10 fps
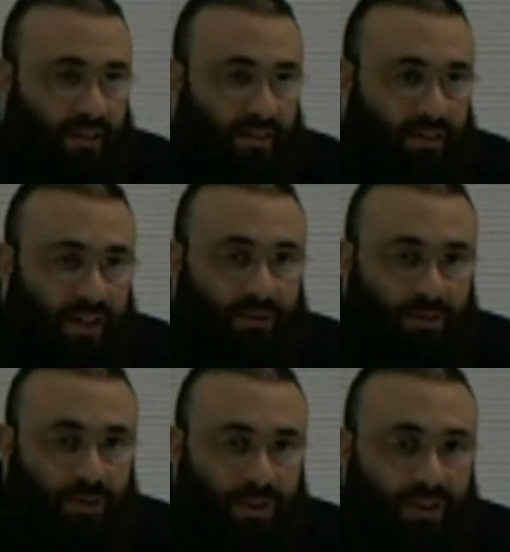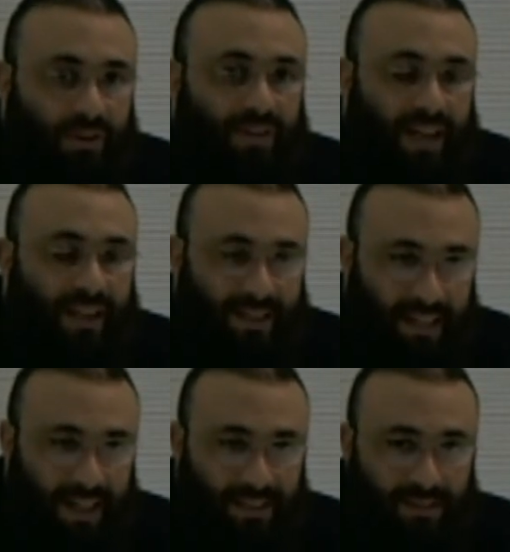Therefore, you're not
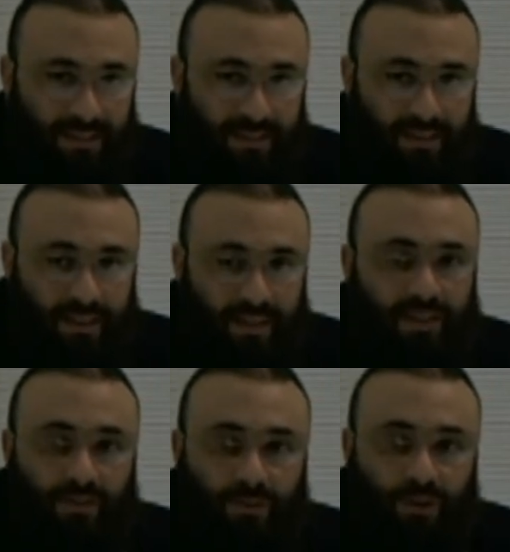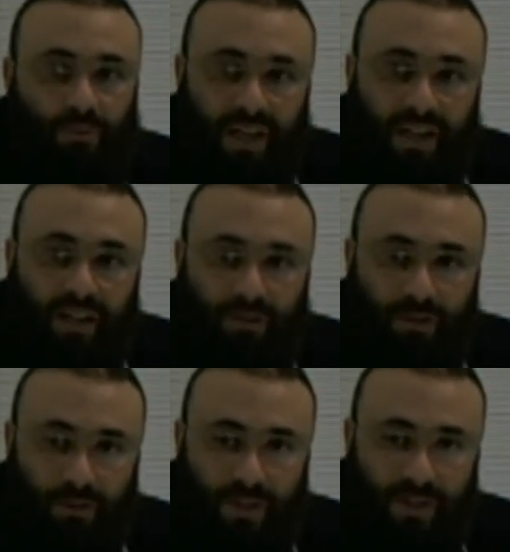entitled. Therefore, be grateful
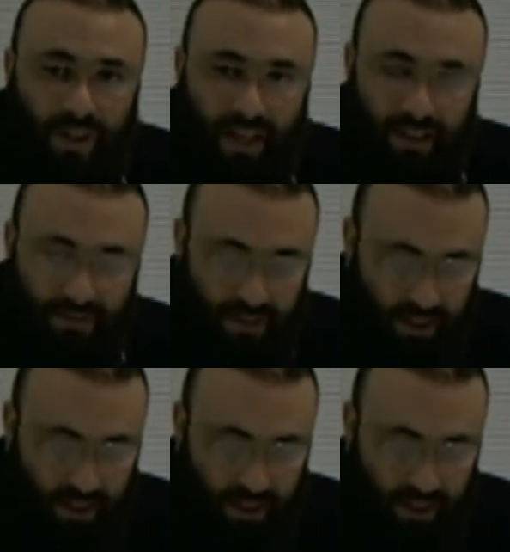for what you have.